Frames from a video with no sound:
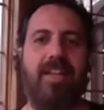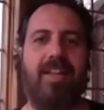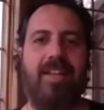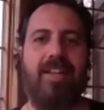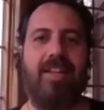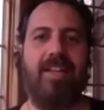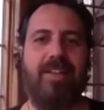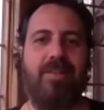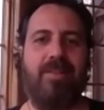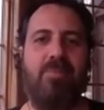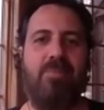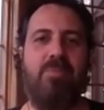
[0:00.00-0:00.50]

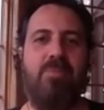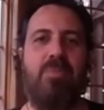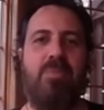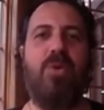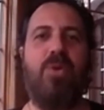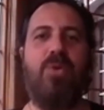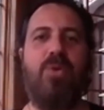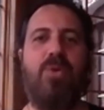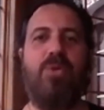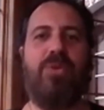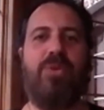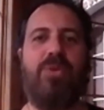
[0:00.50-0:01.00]

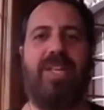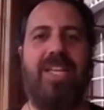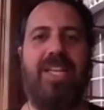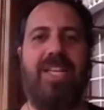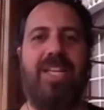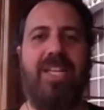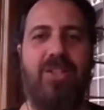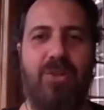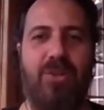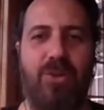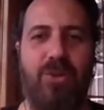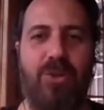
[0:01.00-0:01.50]
move
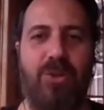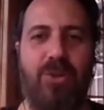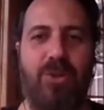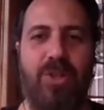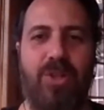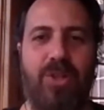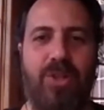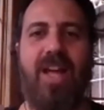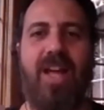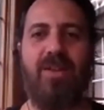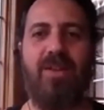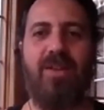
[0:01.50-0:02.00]
into
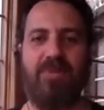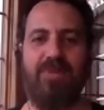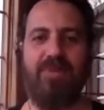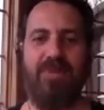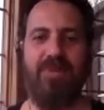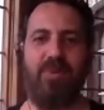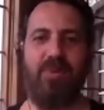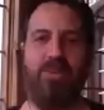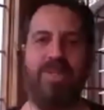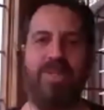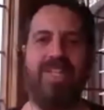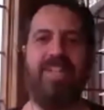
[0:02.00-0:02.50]
love
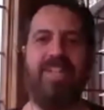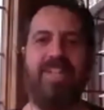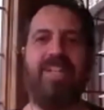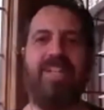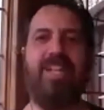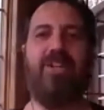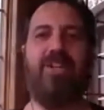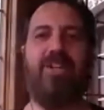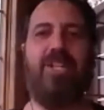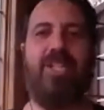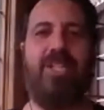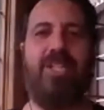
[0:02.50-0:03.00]
with another
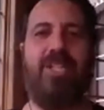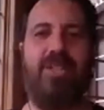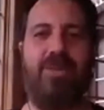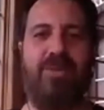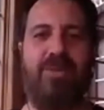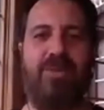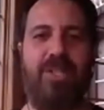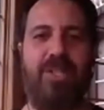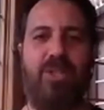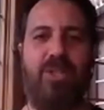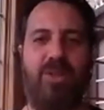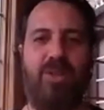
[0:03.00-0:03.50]

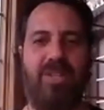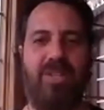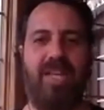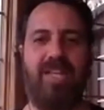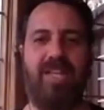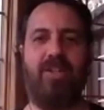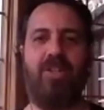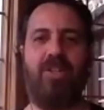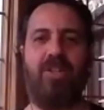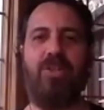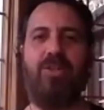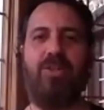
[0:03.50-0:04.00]
individual that you
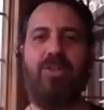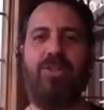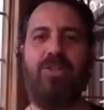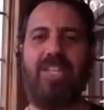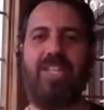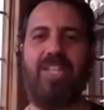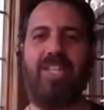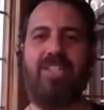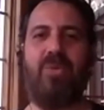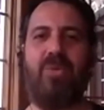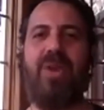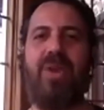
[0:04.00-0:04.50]
use as a
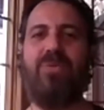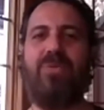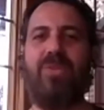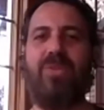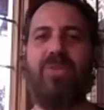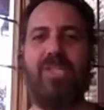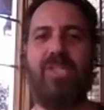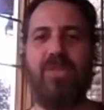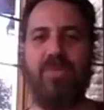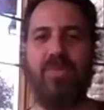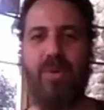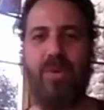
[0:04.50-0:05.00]
reference
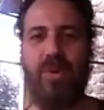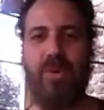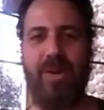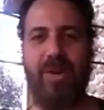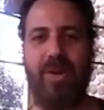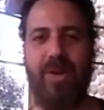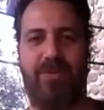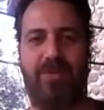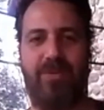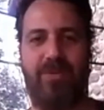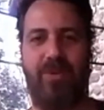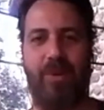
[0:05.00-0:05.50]
point
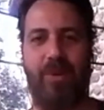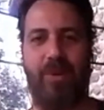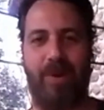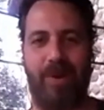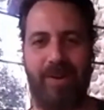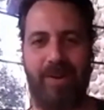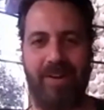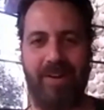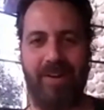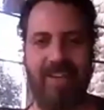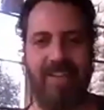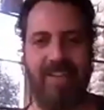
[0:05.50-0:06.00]
for
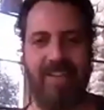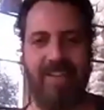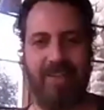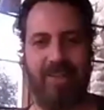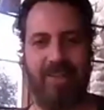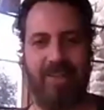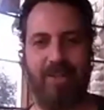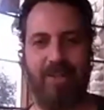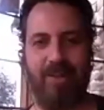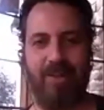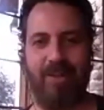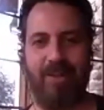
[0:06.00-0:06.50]

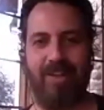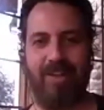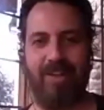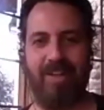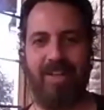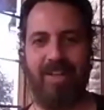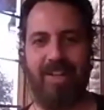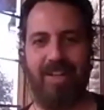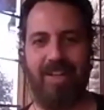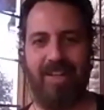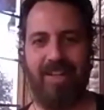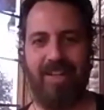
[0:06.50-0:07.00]
your
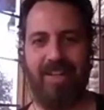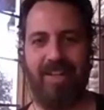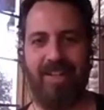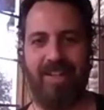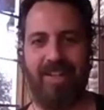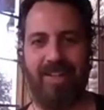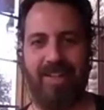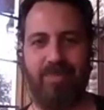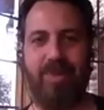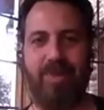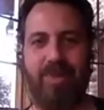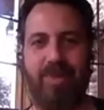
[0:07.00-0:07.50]

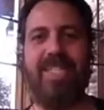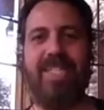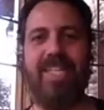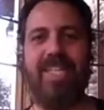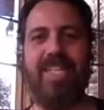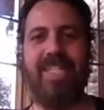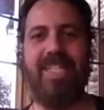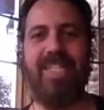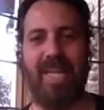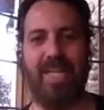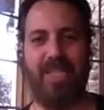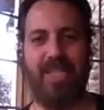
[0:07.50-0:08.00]

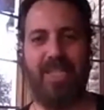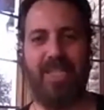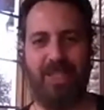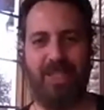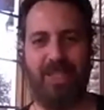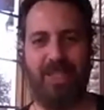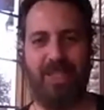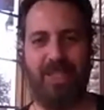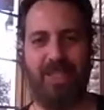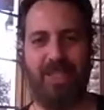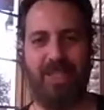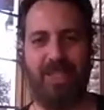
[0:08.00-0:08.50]
presentation
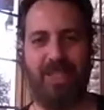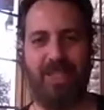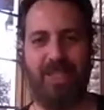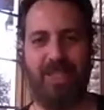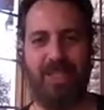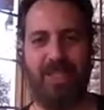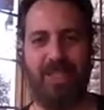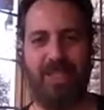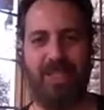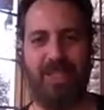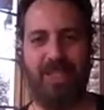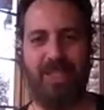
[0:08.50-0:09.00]

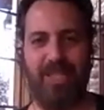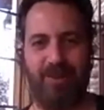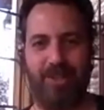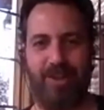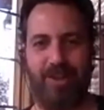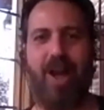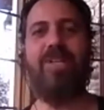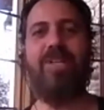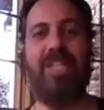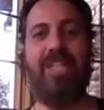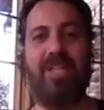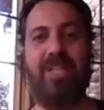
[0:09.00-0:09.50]
or
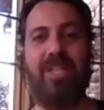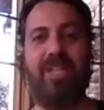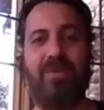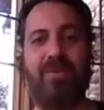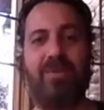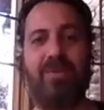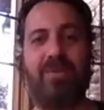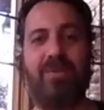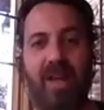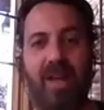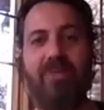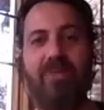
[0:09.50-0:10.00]
your
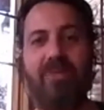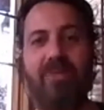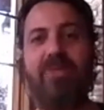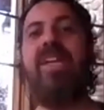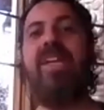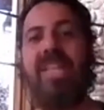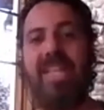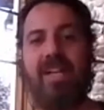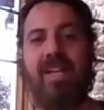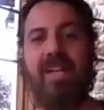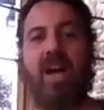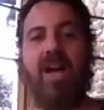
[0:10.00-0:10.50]
offering of
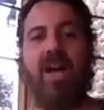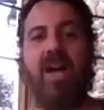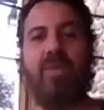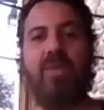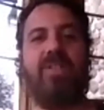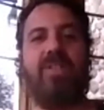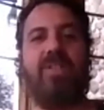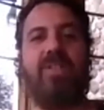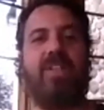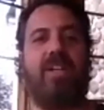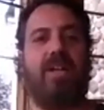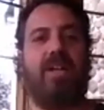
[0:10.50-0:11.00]
love,
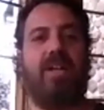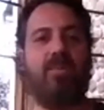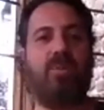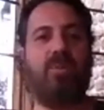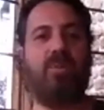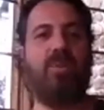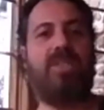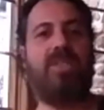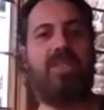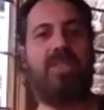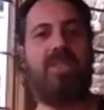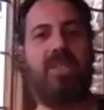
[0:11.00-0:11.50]
it
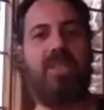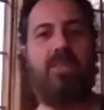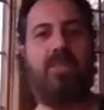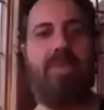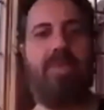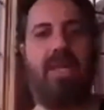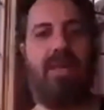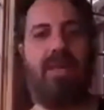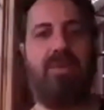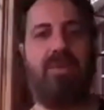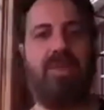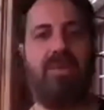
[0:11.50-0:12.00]
often comes with
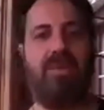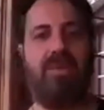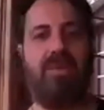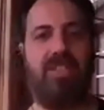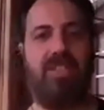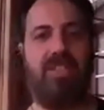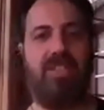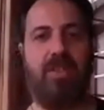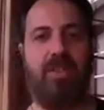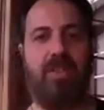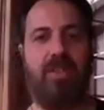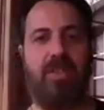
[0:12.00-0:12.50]
some level of
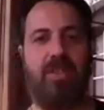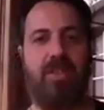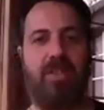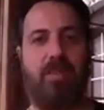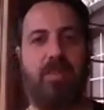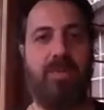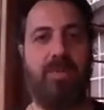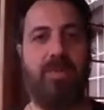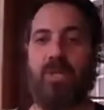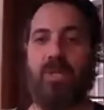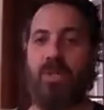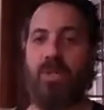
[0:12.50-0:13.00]

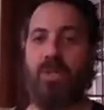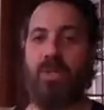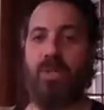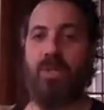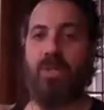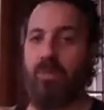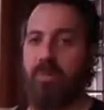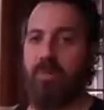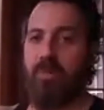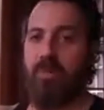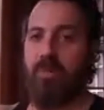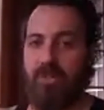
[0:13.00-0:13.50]
disappointment, whether it be